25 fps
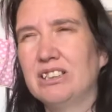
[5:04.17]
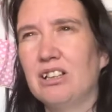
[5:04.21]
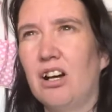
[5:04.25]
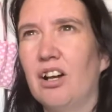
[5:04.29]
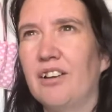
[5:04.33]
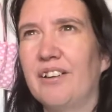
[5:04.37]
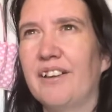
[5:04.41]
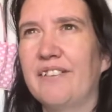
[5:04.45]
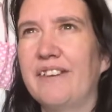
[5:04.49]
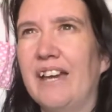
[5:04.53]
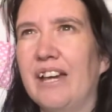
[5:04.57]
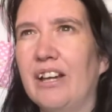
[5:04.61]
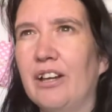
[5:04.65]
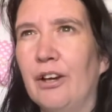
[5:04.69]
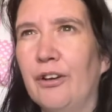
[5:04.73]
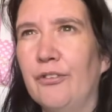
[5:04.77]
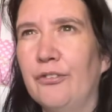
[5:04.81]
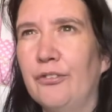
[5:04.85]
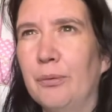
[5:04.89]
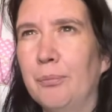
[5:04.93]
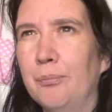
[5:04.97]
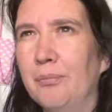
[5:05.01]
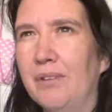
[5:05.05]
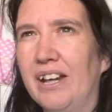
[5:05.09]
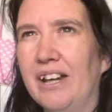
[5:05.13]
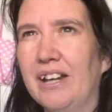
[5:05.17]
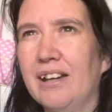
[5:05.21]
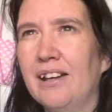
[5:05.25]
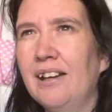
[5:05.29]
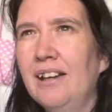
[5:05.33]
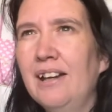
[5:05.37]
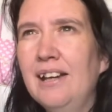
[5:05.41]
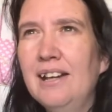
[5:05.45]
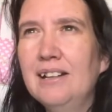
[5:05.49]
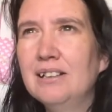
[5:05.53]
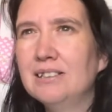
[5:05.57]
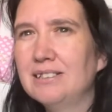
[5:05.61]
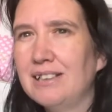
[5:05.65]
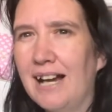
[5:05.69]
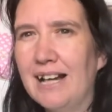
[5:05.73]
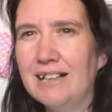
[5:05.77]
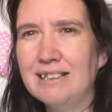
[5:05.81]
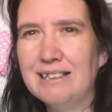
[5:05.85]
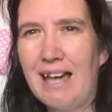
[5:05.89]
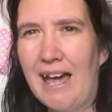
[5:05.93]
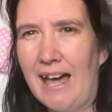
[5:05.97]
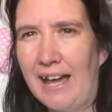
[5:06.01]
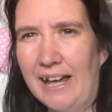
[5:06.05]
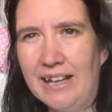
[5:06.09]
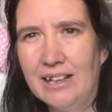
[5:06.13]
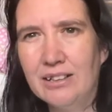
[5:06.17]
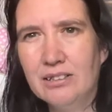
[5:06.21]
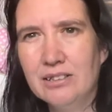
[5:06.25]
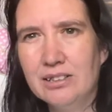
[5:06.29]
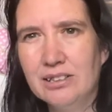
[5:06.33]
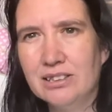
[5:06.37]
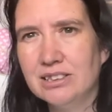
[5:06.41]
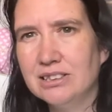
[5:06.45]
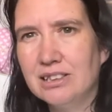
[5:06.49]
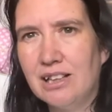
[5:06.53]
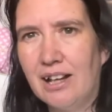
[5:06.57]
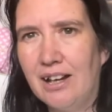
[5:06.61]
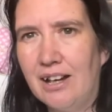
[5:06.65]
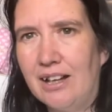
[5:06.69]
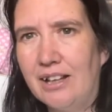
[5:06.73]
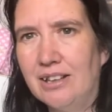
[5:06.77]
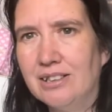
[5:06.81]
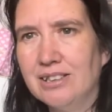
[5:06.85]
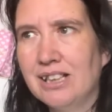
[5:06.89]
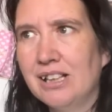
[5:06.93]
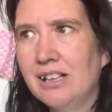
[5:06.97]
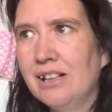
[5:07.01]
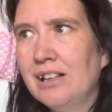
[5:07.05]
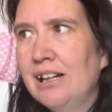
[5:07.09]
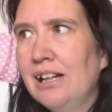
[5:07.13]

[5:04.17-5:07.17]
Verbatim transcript: all and they go from like size 8 to size